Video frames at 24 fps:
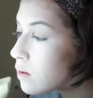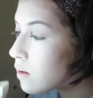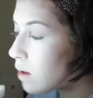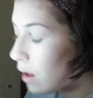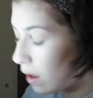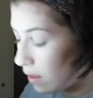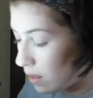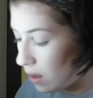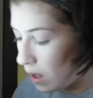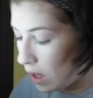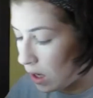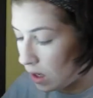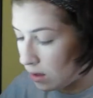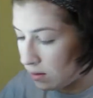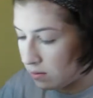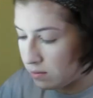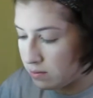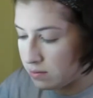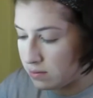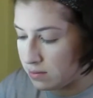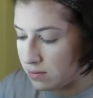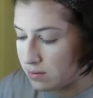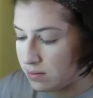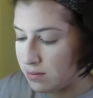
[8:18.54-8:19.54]
And then,
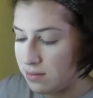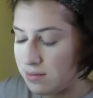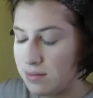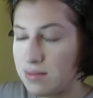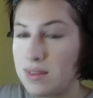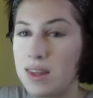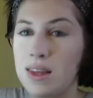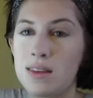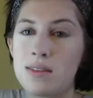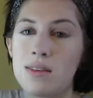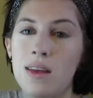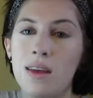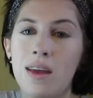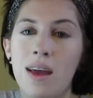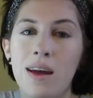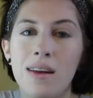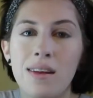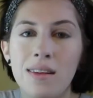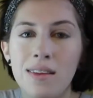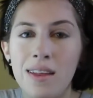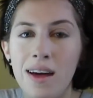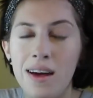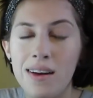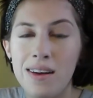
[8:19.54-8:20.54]
because I get a
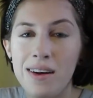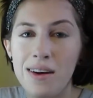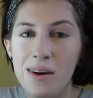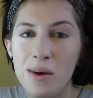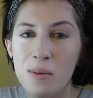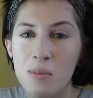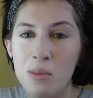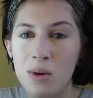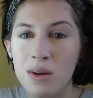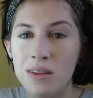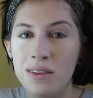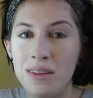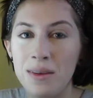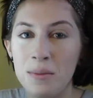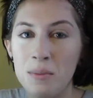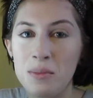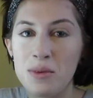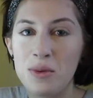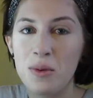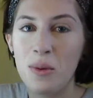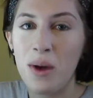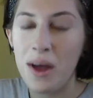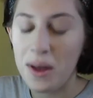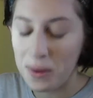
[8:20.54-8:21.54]
lot of upper lip
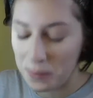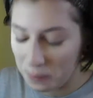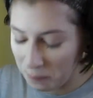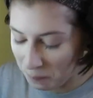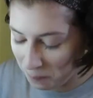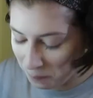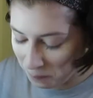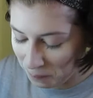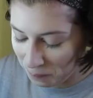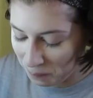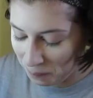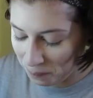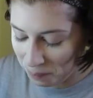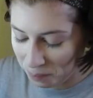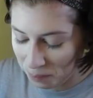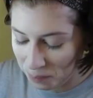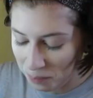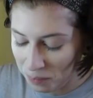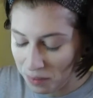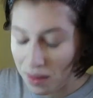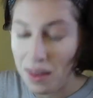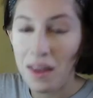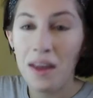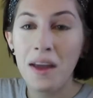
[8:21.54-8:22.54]
sweat,
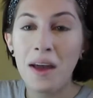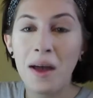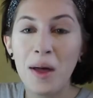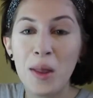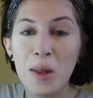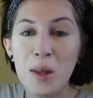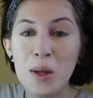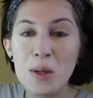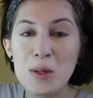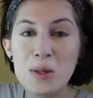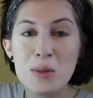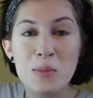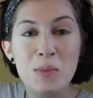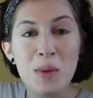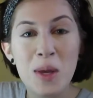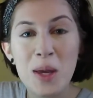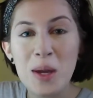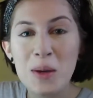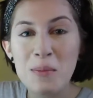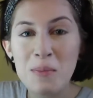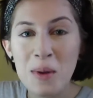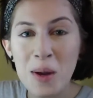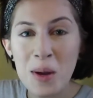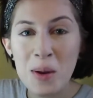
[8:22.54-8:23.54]
I like to
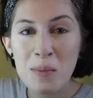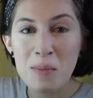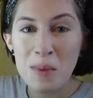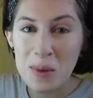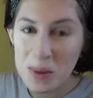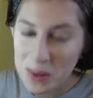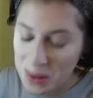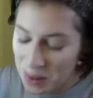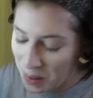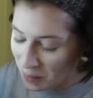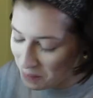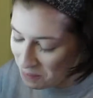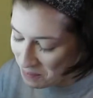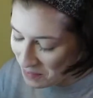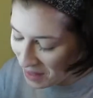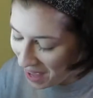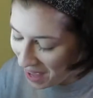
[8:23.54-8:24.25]
bake my upper lip.